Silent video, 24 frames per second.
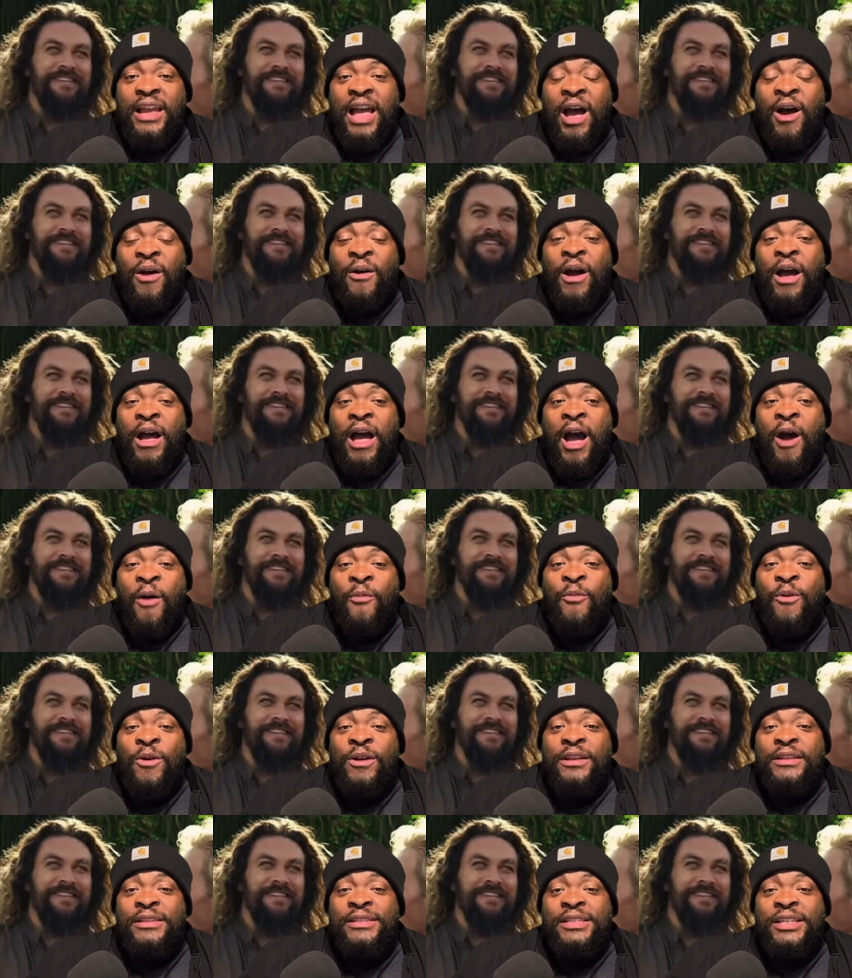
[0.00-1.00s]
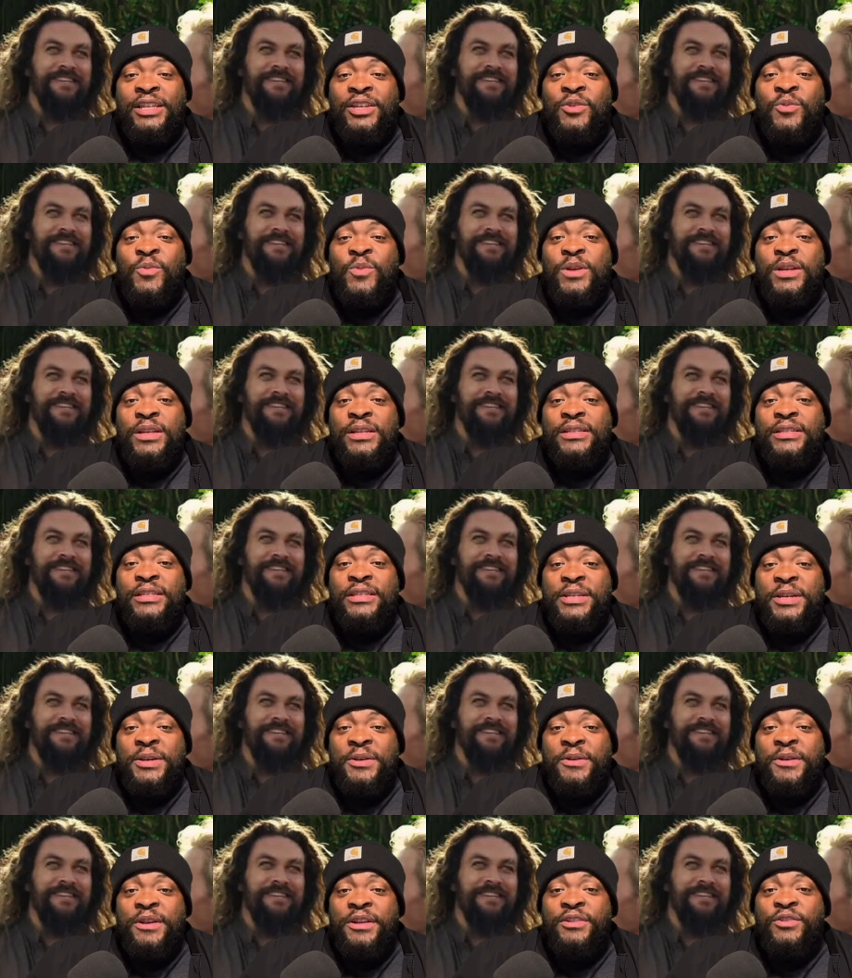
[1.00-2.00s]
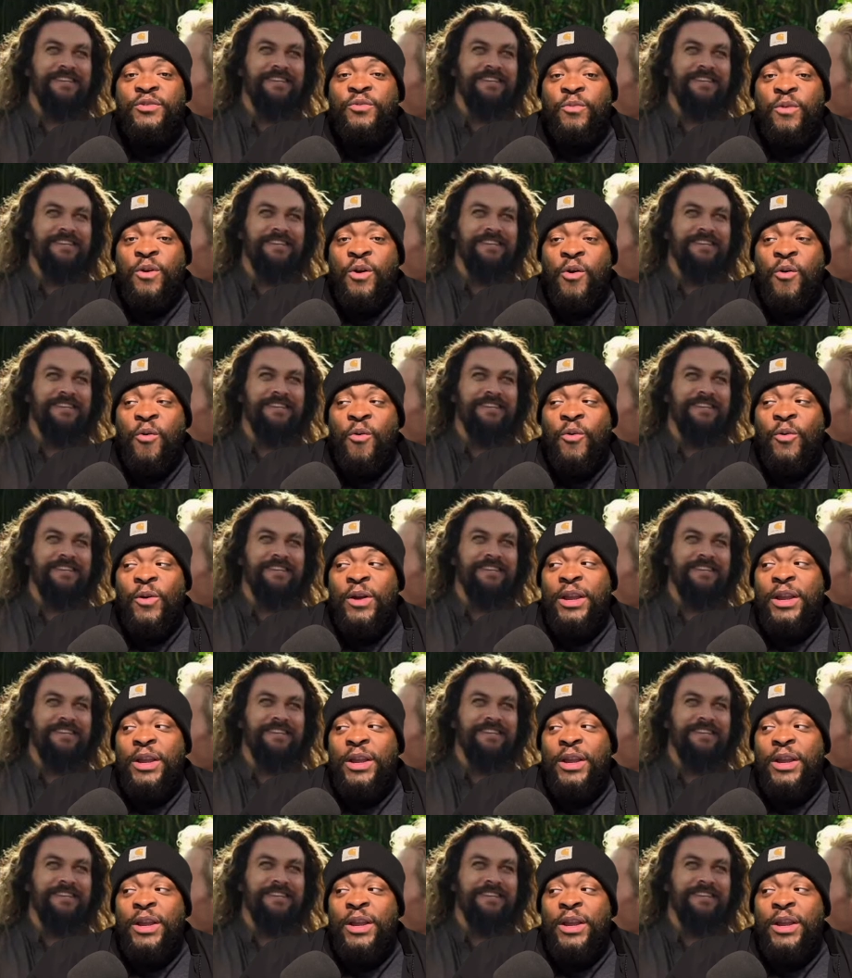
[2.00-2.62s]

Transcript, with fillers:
Speaker 1: I, I want to see you in a serious role.